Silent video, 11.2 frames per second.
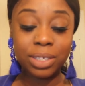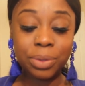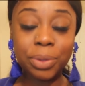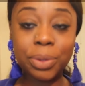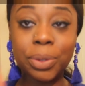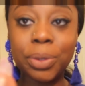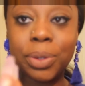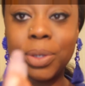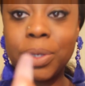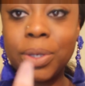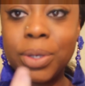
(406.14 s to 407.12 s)
Ooh,
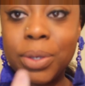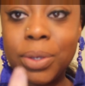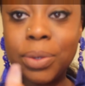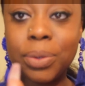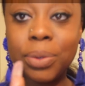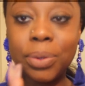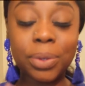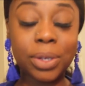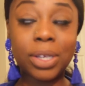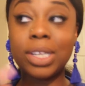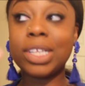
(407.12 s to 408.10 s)

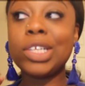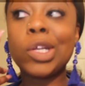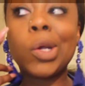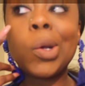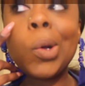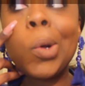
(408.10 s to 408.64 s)
ooh, let's see.